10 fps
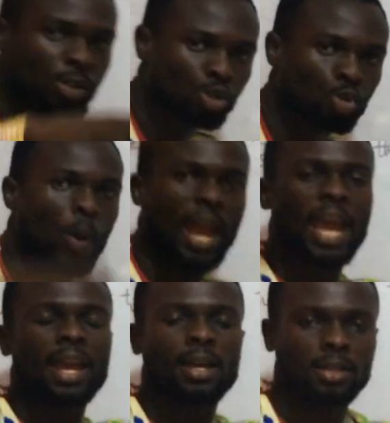
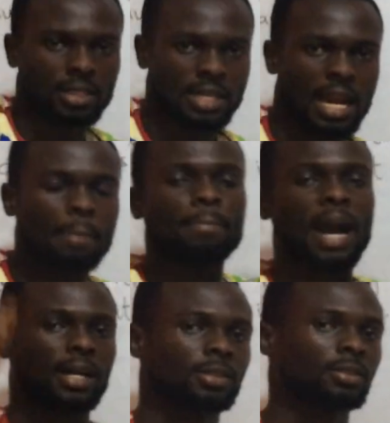square
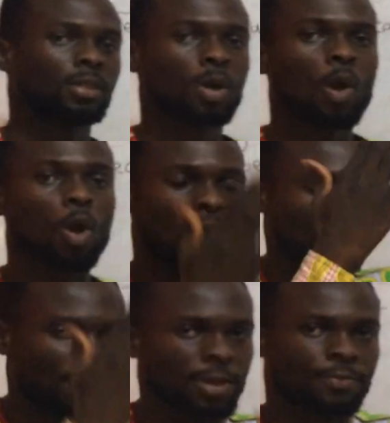number or
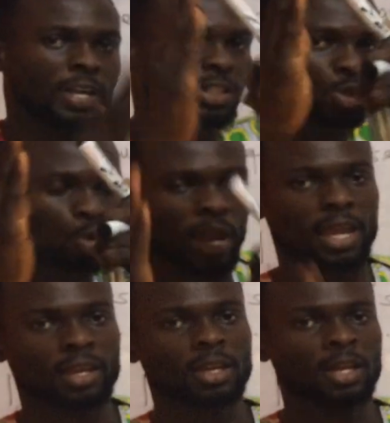a perfect
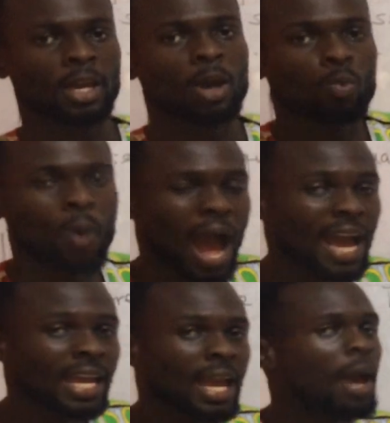square.
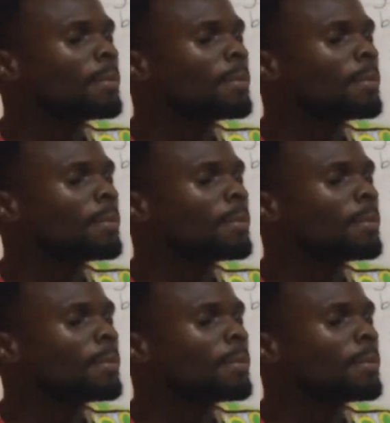Why?